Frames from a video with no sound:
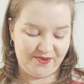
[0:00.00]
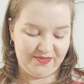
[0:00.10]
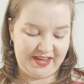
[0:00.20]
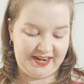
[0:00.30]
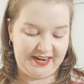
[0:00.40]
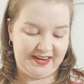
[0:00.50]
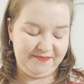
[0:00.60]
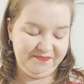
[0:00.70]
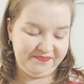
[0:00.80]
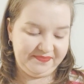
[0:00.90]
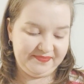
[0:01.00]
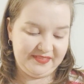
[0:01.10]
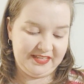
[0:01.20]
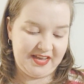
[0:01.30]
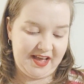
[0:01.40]
then
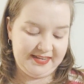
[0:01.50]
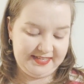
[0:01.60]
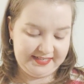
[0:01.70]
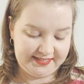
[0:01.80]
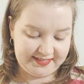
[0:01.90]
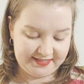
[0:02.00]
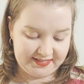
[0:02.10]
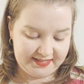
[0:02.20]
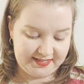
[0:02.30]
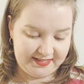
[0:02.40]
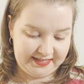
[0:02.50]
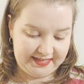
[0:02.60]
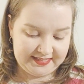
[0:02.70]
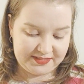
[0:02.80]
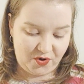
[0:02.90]
I did
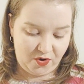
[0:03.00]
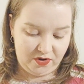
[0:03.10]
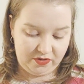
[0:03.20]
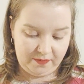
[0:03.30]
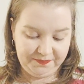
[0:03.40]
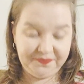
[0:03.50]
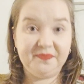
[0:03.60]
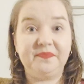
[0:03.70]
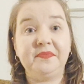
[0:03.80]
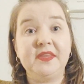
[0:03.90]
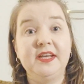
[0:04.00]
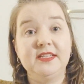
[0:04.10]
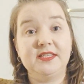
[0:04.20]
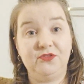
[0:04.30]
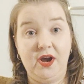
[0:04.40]
knit all the
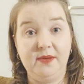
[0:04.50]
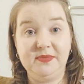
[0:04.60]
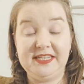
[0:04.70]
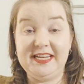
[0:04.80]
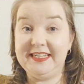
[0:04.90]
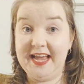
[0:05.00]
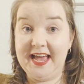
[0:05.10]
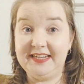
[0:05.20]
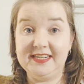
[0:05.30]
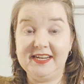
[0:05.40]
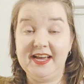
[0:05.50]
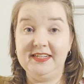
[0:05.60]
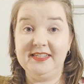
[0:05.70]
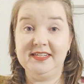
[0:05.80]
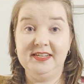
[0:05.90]
stripes it had,
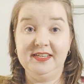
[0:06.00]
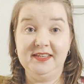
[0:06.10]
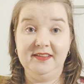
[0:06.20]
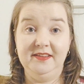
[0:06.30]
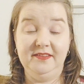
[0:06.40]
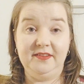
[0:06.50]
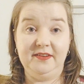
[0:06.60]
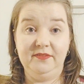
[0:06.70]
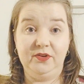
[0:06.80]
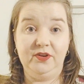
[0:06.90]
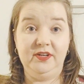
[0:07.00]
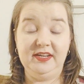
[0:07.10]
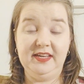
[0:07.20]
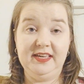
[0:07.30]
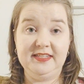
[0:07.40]
and
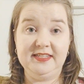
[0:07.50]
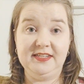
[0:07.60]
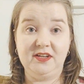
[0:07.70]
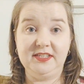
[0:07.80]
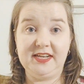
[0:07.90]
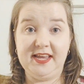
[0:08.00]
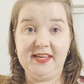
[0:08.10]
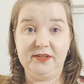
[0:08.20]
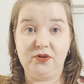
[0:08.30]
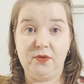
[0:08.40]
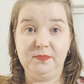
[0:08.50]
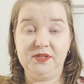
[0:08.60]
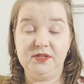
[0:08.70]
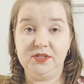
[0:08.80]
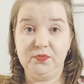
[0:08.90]
therefore it's not a
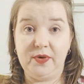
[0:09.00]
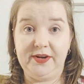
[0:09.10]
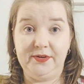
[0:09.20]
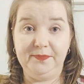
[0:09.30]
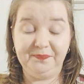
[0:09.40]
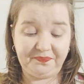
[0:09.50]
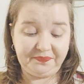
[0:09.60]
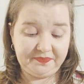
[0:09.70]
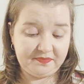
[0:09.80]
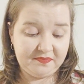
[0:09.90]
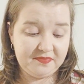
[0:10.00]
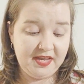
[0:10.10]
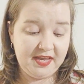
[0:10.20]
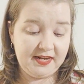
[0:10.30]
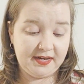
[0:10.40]
cropped sweater.
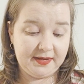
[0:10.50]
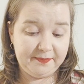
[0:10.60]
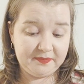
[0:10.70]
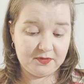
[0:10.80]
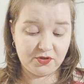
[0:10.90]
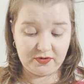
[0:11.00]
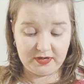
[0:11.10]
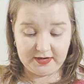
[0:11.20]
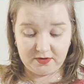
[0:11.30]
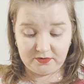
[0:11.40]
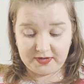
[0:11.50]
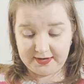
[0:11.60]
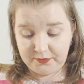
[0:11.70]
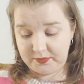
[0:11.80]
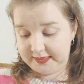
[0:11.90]
and I'm totally
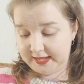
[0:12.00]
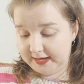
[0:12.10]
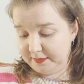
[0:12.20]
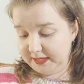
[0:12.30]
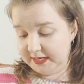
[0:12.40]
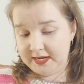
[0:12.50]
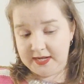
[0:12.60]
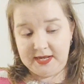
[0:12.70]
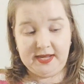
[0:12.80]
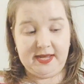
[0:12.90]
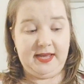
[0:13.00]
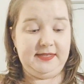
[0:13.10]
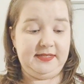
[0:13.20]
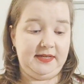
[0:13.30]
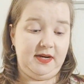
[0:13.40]
alright with that. But
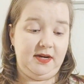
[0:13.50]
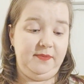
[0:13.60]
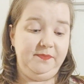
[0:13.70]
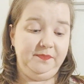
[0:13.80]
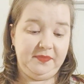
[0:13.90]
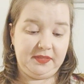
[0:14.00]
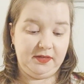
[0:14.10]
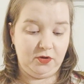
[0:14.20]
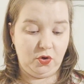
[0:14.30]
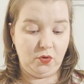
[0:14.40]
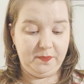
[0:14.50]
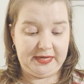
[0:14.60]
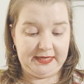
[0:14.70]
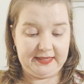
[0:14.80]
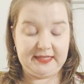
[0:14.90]
as I'm
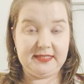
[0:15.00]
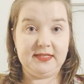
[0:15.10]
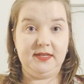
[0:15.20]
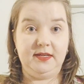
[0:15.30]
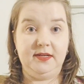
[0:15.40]
hoping that